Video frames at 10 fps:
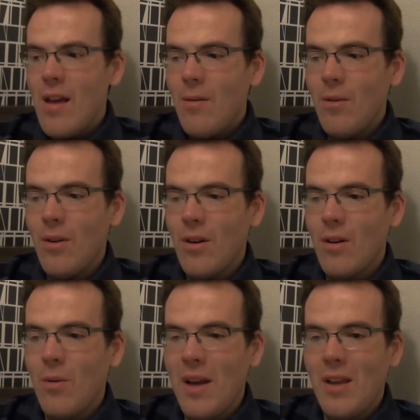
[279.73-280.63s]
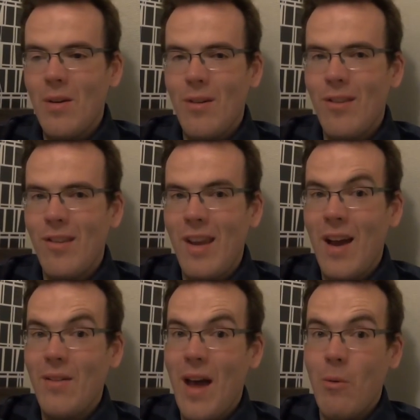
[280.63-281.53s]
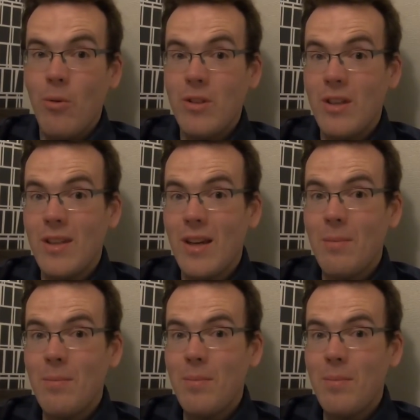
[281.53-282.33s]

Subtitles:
Well, I'm quite curious to see how that will turn out.